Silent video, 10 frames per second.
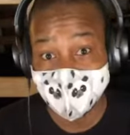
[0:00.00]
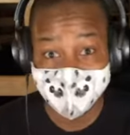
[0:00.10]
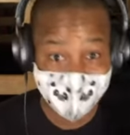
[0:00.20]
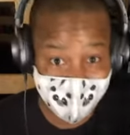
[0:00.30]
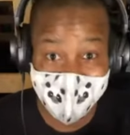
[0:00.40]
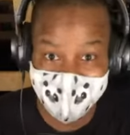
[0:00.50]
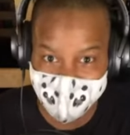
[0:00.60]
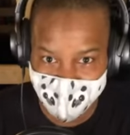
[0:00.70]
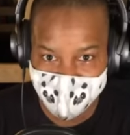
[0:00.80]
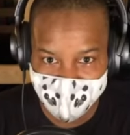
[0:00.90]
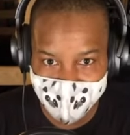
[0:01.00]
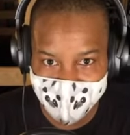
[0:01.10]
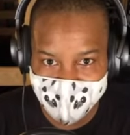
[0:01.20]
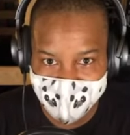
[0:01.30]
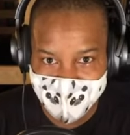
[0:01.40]
They hated me for
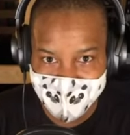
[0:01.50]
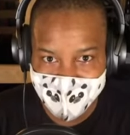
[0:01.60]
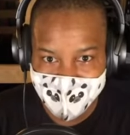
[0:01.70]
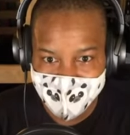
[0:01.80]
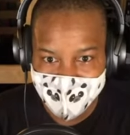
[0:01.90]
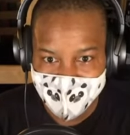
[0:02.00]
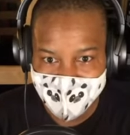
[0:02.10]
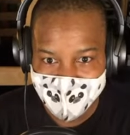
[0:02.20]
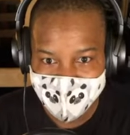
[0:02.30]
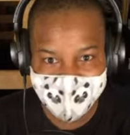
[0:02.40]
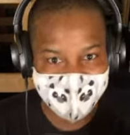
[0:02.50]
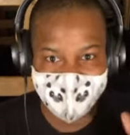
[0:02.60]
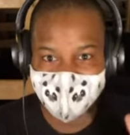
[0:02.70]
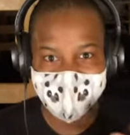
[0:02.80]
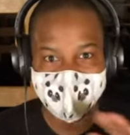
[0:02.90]
that. They
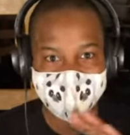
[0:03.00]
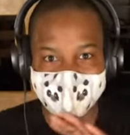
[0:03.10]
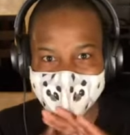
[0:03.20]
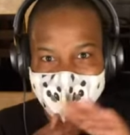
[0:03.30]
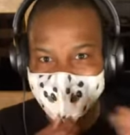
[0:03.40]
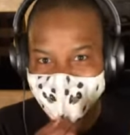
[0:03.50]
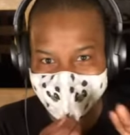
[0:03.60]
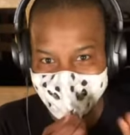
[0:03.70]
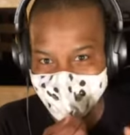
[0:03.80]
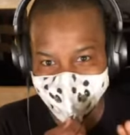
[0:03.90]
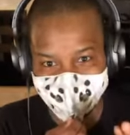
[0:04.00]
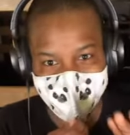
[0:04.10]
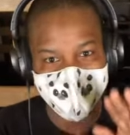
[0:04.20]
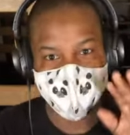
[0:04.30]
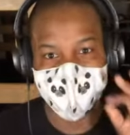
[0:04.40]
tried to do anything
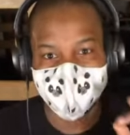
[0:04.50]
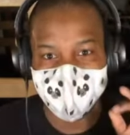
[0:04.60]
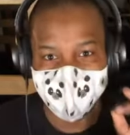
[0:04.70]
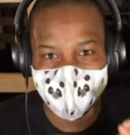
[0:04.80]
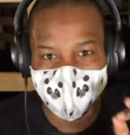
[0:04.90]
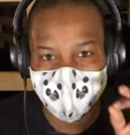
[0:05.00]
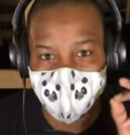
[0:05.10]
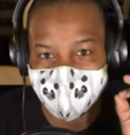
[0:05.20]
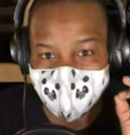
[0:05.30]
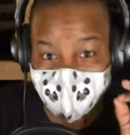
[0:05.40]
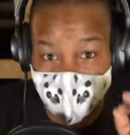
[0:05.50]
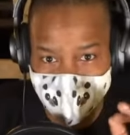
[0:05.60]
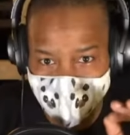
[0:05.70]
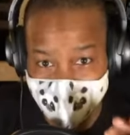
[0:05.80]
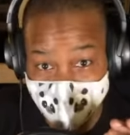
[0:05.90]
and everything to
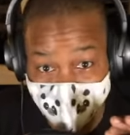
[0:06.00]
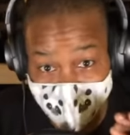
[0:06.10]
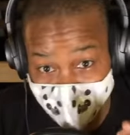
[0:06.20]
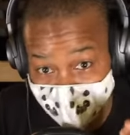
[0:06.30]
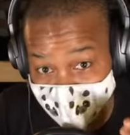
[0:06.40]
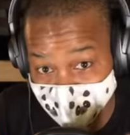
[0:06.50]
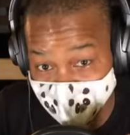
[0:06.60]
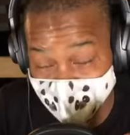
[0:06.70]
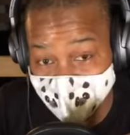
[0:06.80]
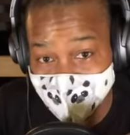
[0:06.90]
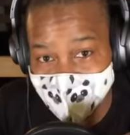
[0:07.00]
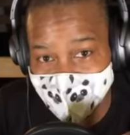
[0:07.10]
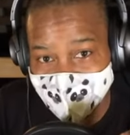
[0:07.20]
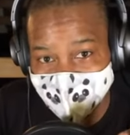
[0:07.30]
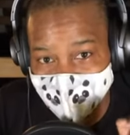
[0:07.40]
sabotage my position
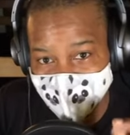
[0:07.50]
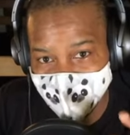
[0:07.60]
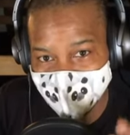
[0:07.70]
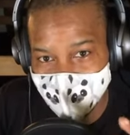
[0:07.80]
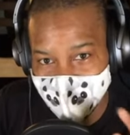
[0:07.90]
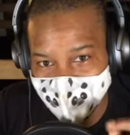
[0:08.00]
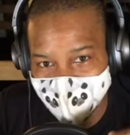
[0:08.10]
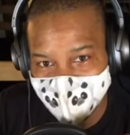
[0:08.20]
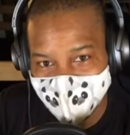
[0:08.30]
to get me fired.